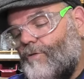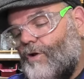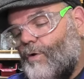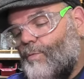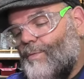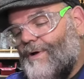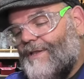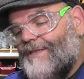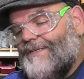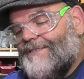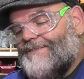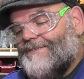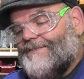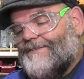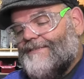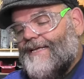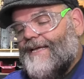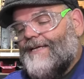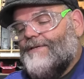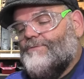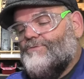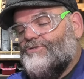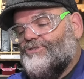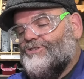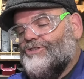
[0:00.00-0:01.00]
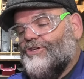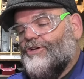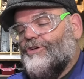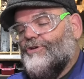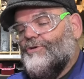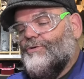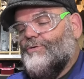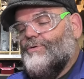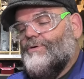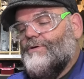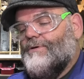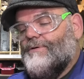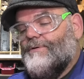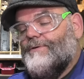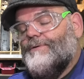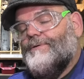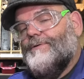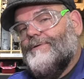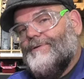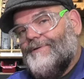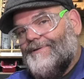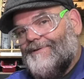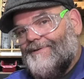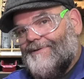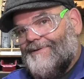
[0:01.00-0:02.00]
Well, it's down to
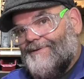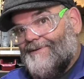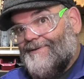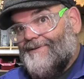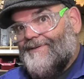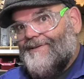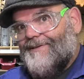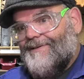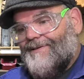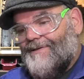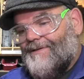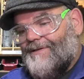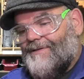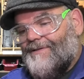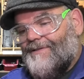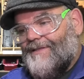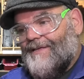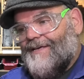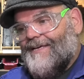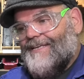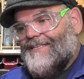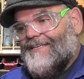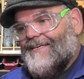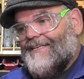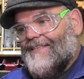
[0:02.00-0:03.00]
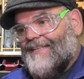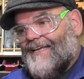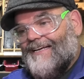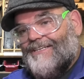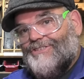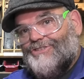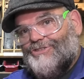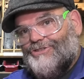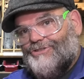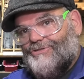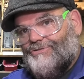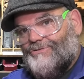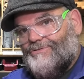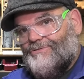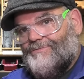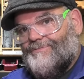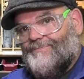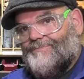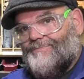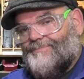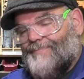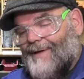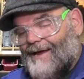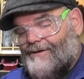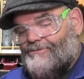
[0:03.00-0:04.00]
international
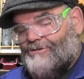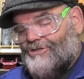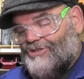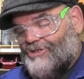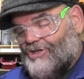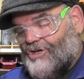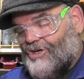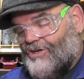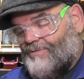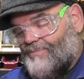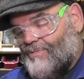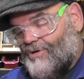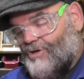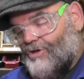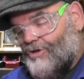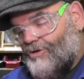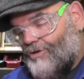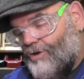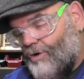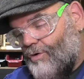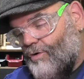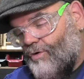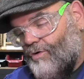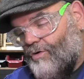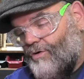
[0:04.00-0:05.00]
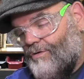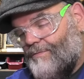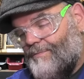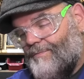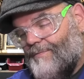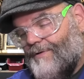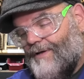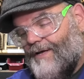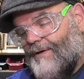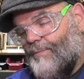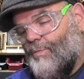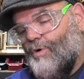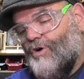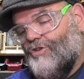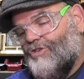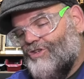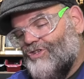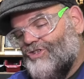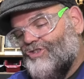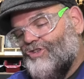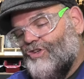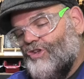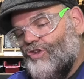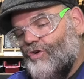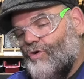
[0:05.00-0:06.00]
maritime law. And what
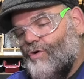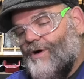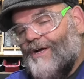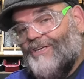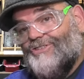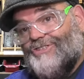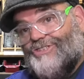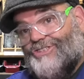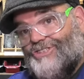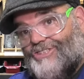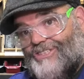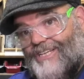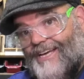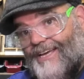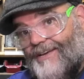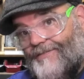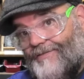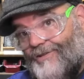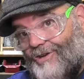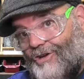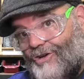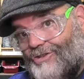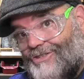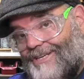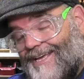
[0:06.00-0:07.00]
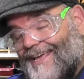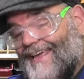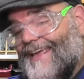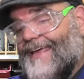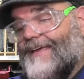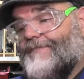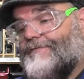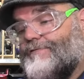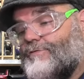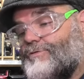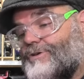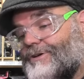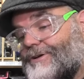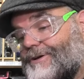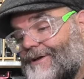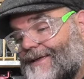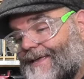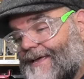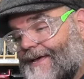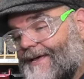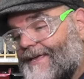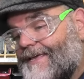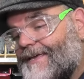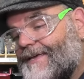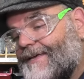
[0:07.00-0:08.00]
does the law actually say? I've got it here for you,
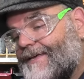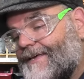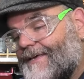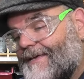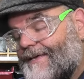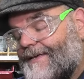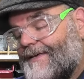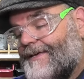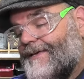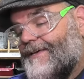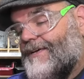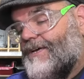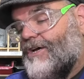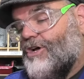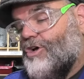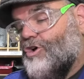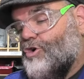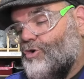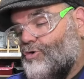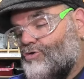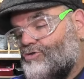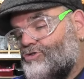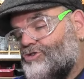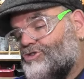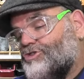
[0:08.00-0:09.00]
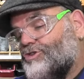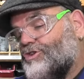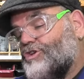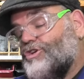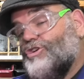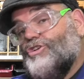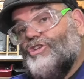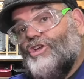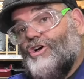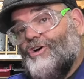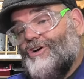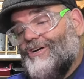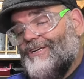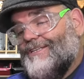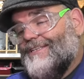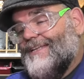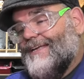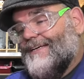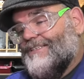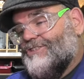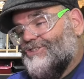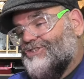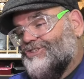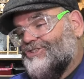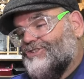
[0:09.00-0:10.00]
okay? According to the United
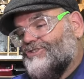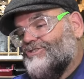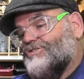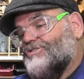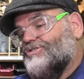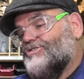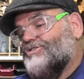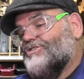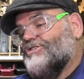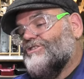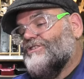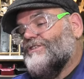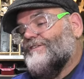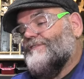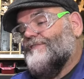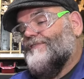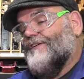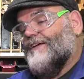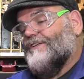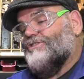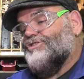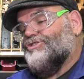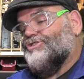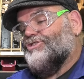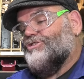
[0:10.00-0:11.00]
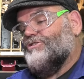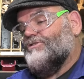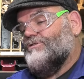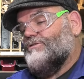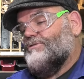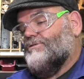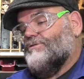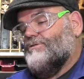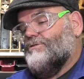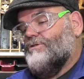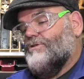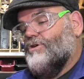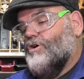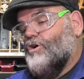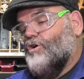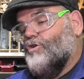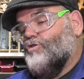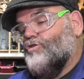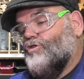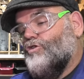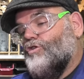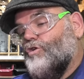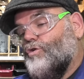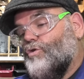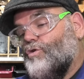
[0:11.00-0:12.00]
Nations Convention
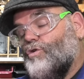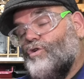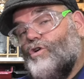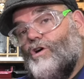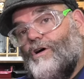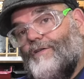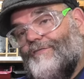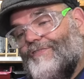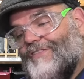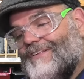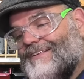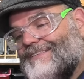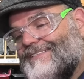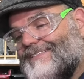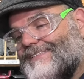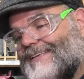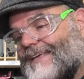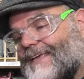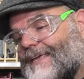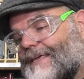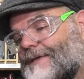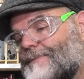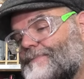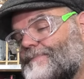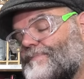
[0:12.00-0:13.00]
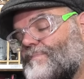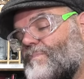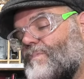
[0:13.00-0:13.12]
on Law of the Sea